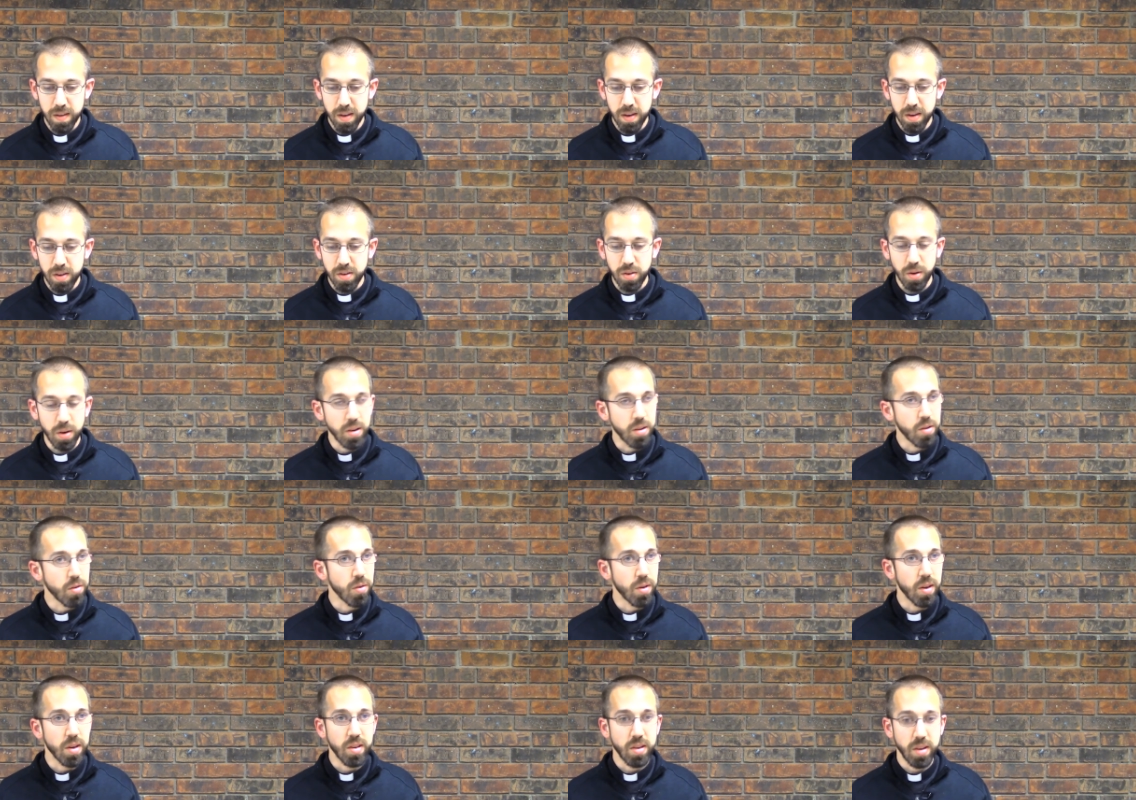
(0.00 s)
And so as
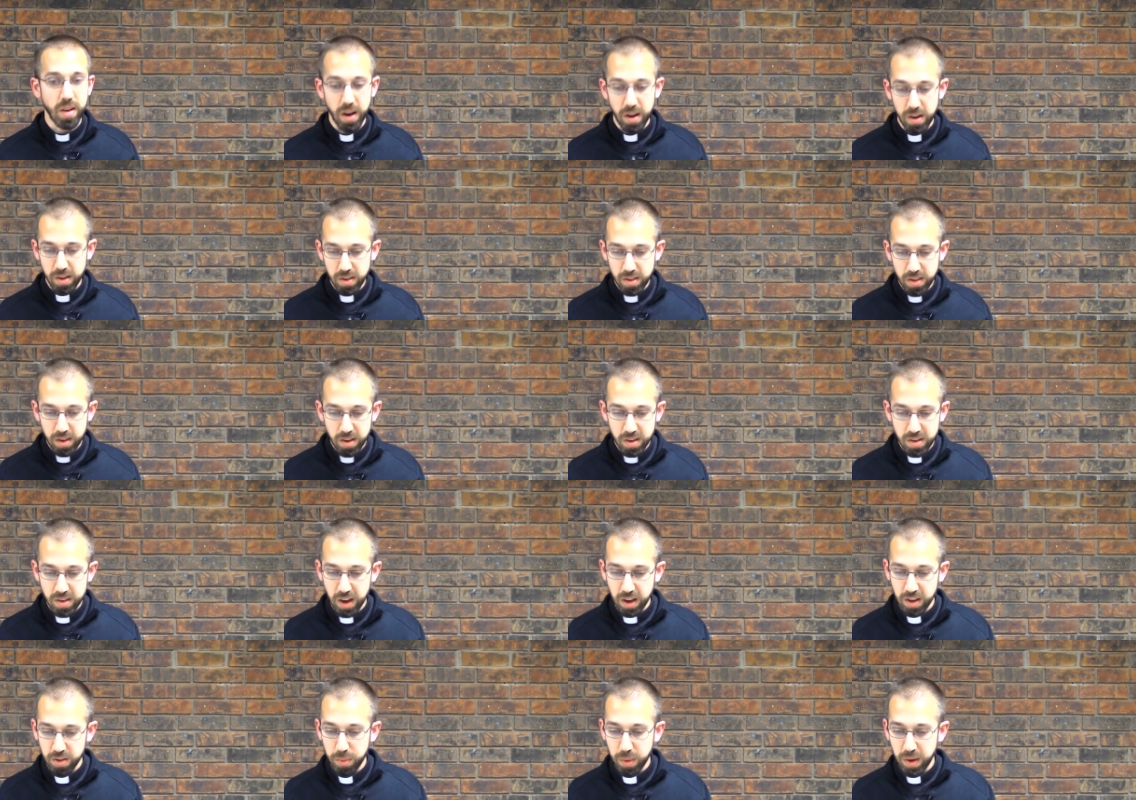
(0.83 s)
you discuss this
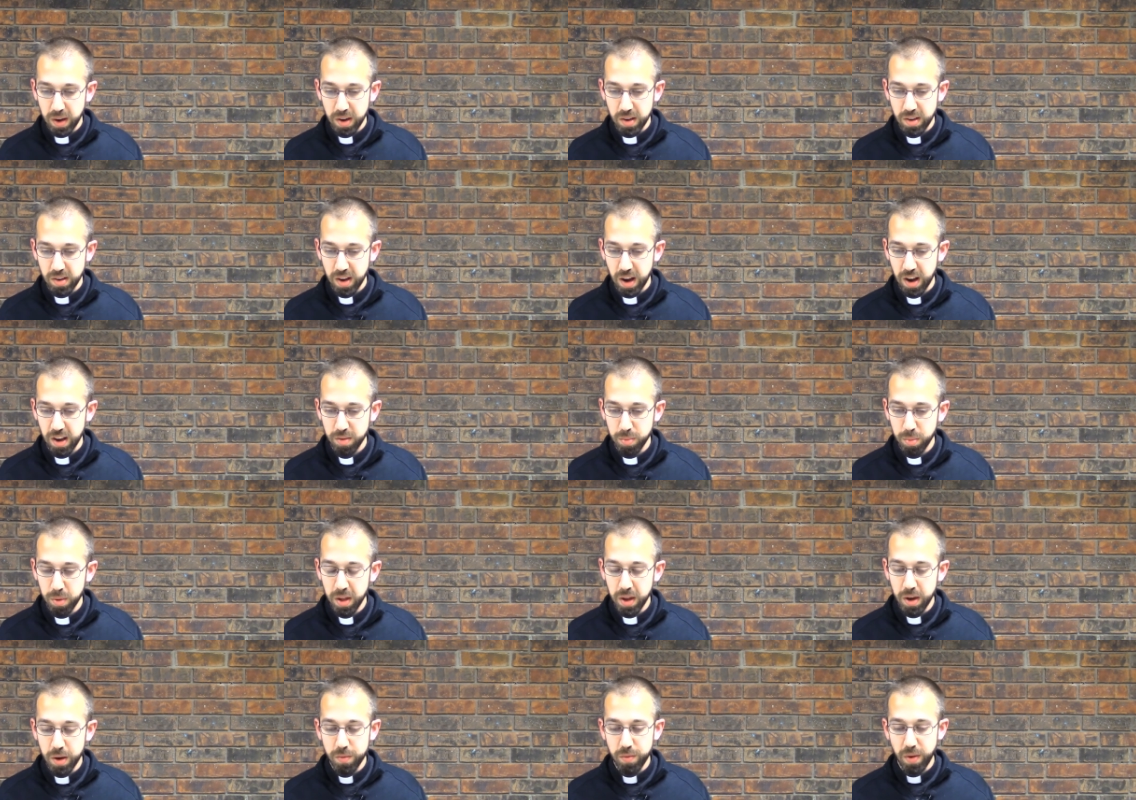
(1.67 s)
next weekend's gospel,
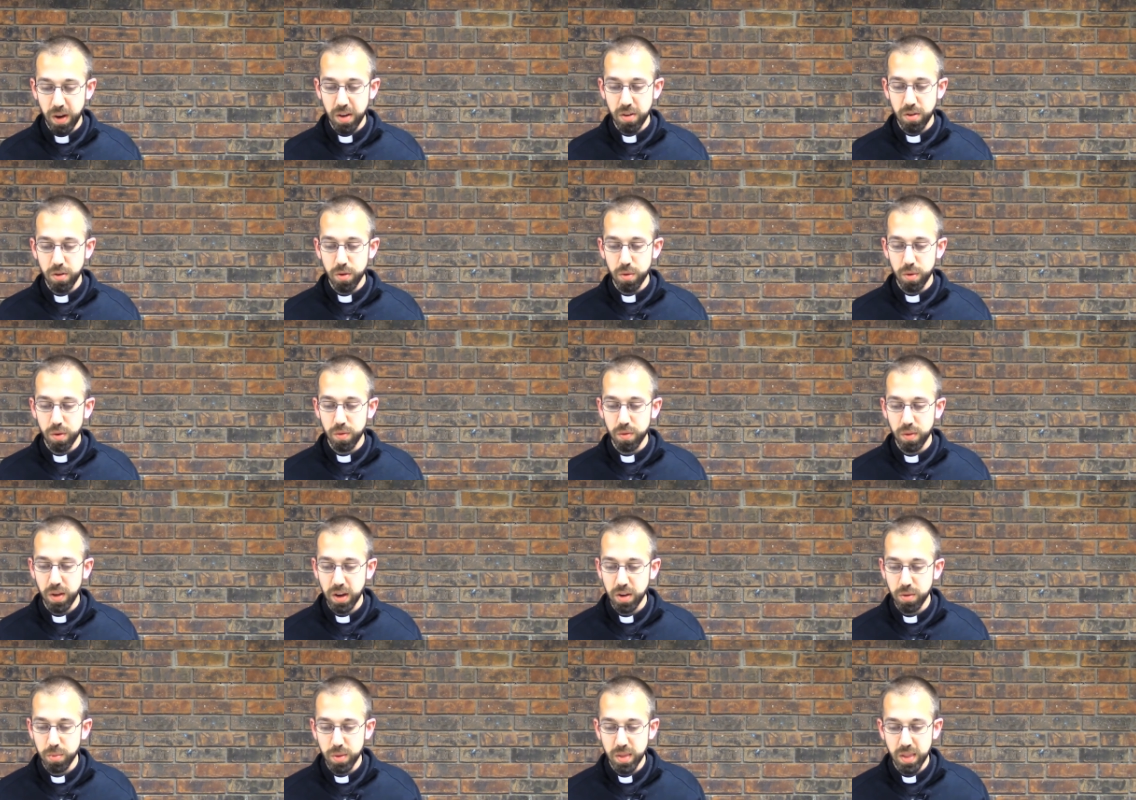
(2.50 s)
I invite you to
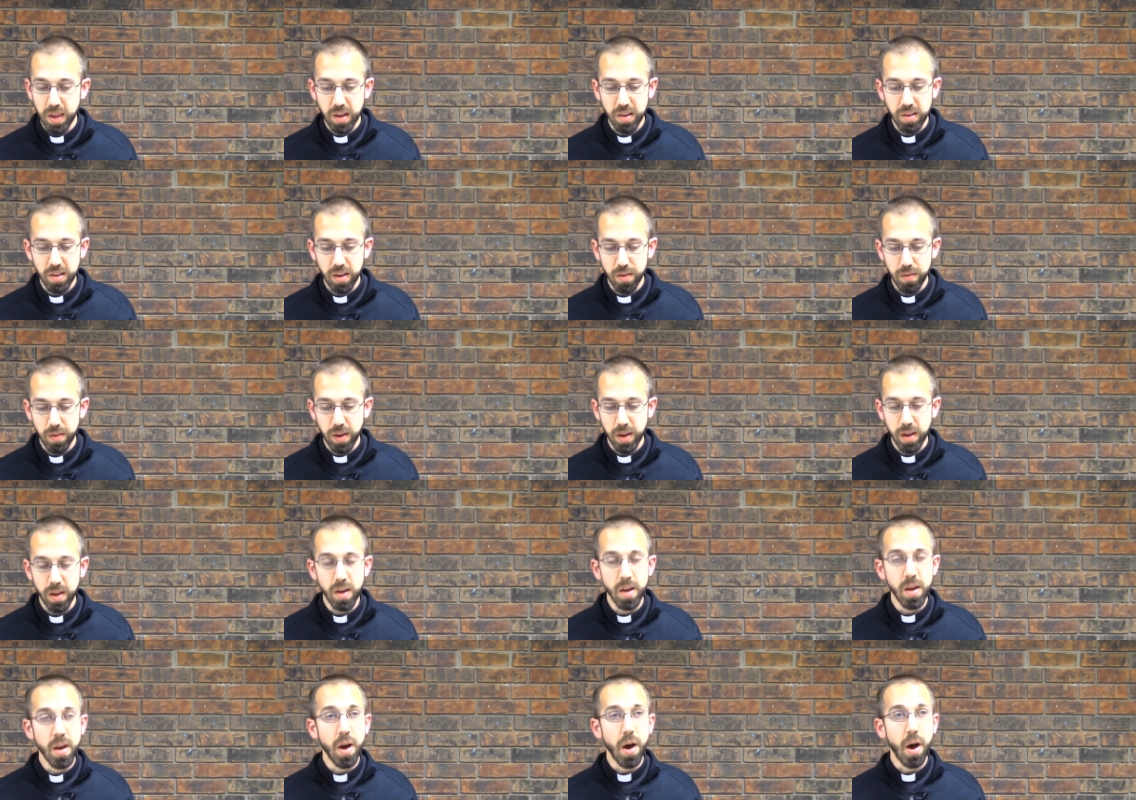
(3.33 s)
reflect with thanksgiving
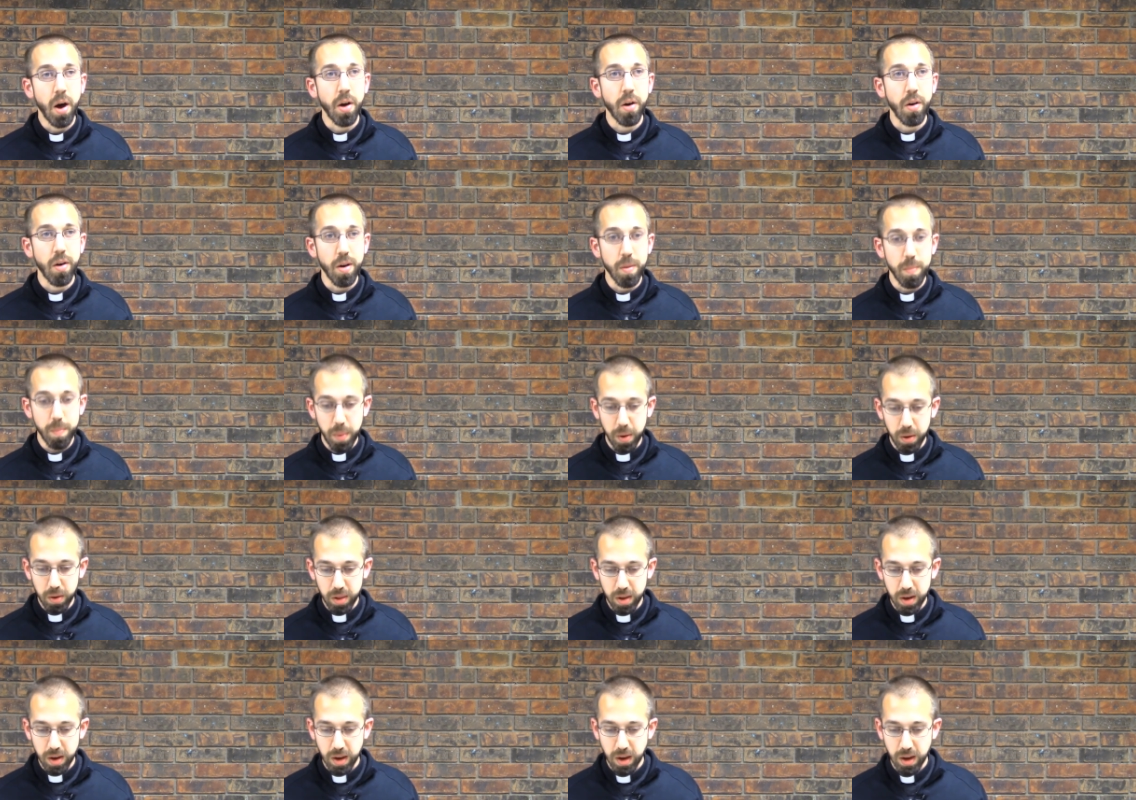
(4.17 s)
on our
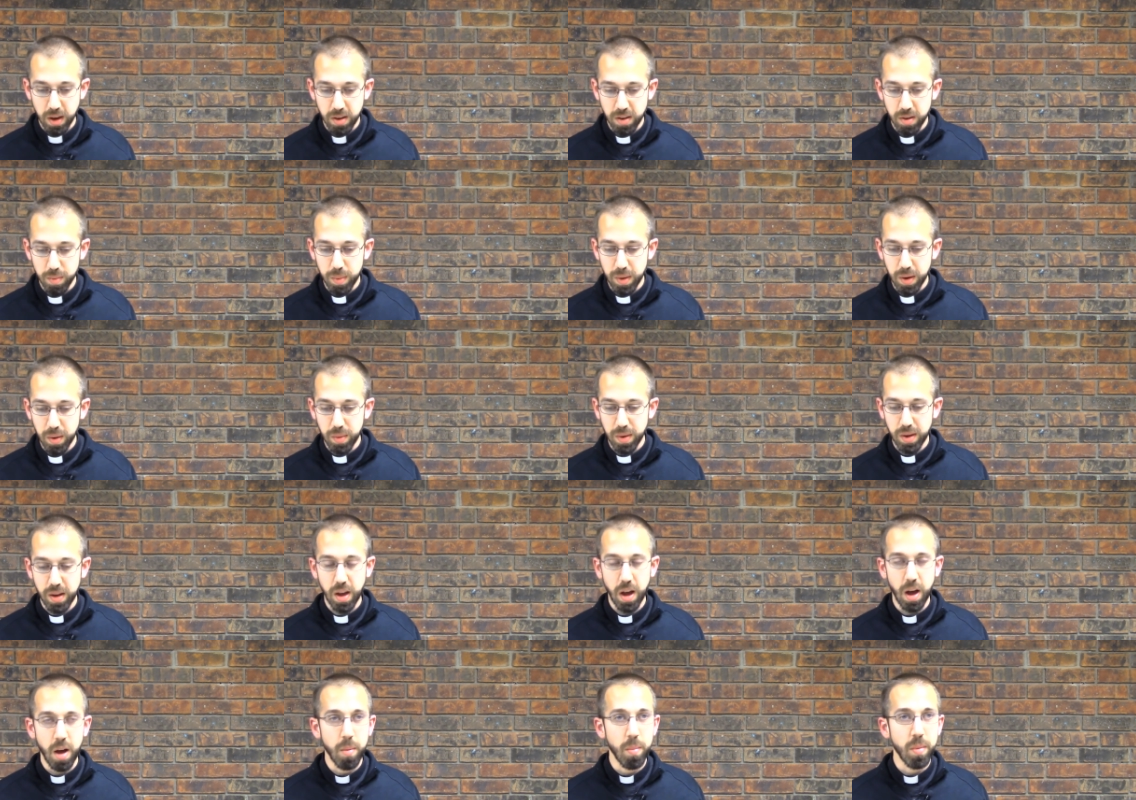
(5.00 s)
ability to be able to
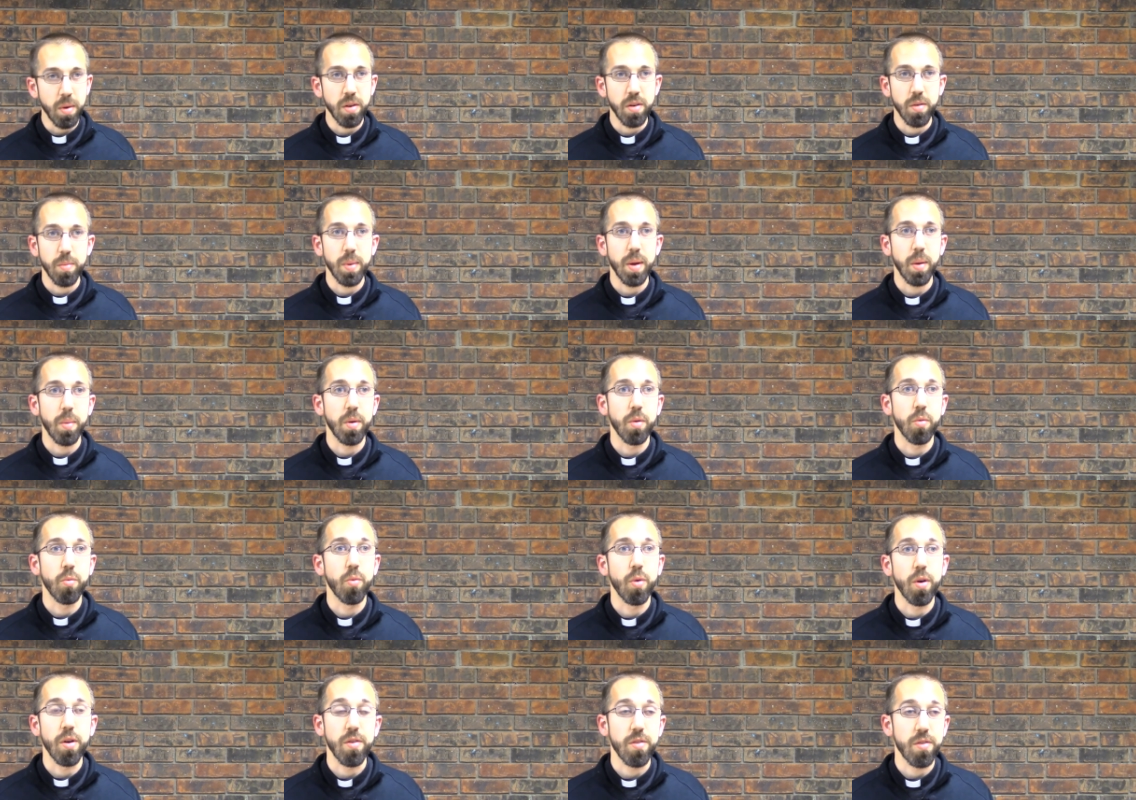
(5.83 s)
come and to be able to
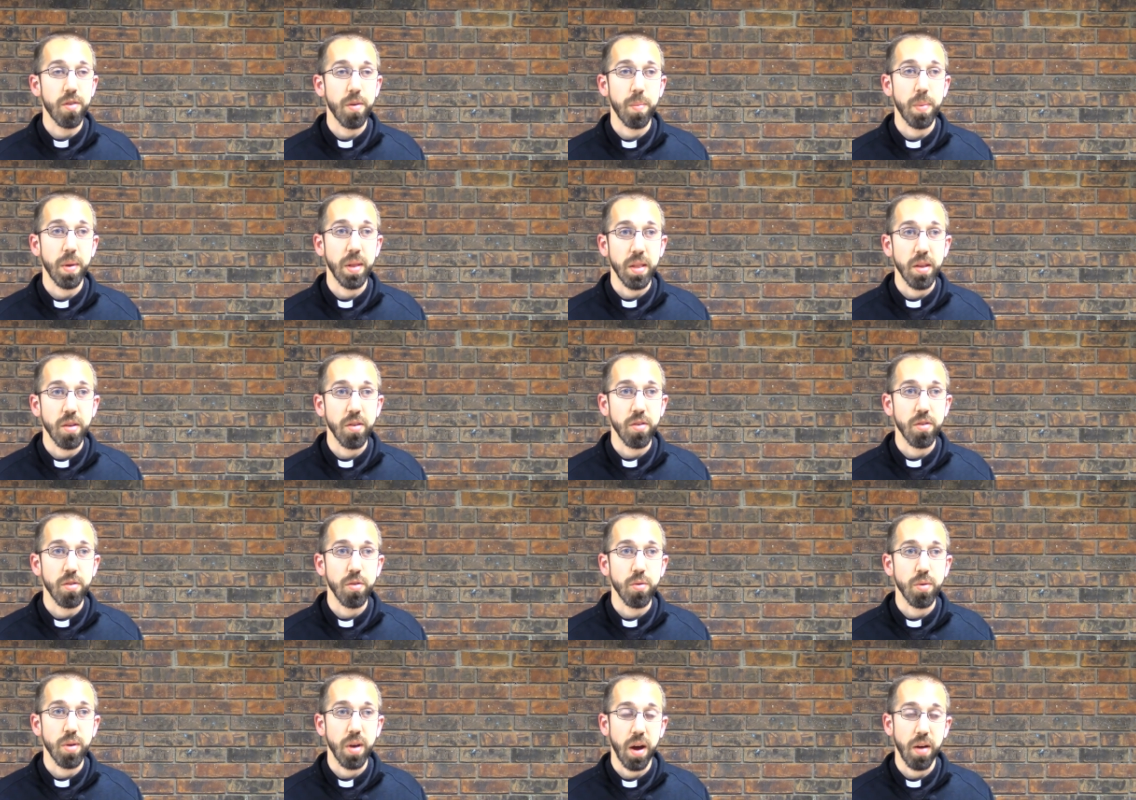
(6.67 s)
worship in this
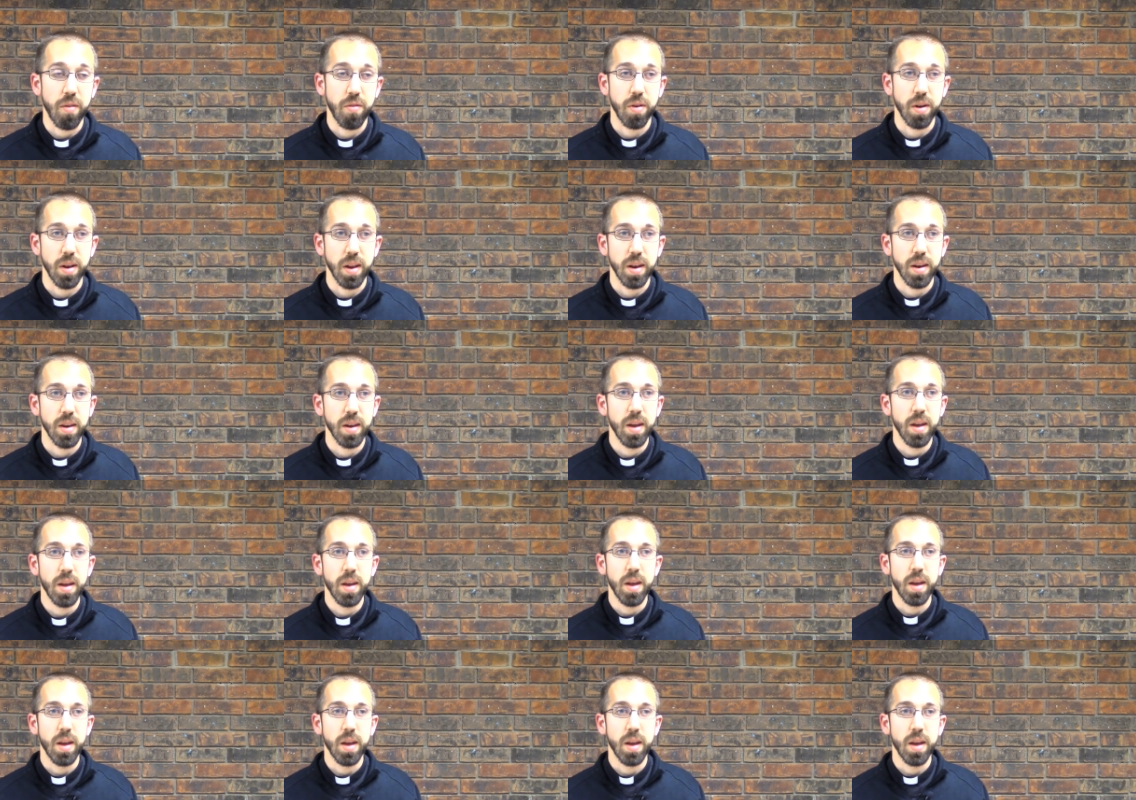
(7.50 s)
new covenant,